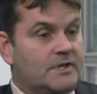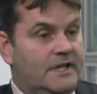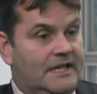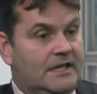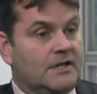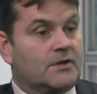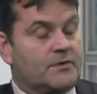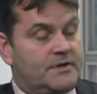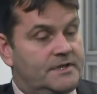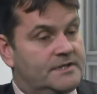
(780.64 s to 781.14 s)

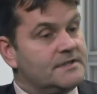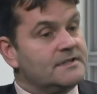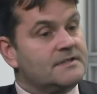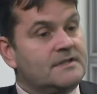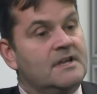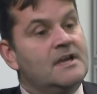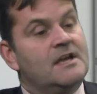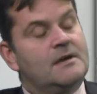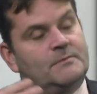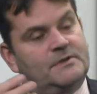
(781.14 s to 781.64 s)
increases,
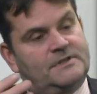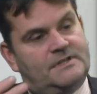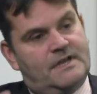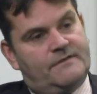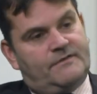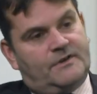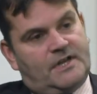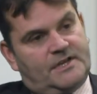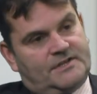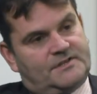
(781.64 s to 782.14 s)
but
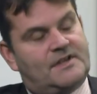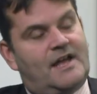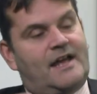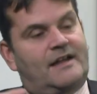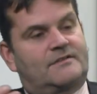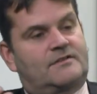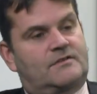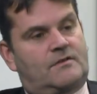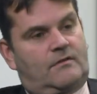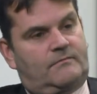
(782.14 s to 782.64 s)
nevertheless,
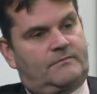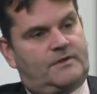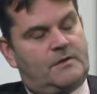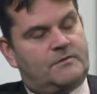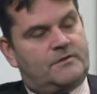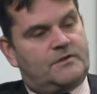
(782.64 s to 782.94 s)
that you know,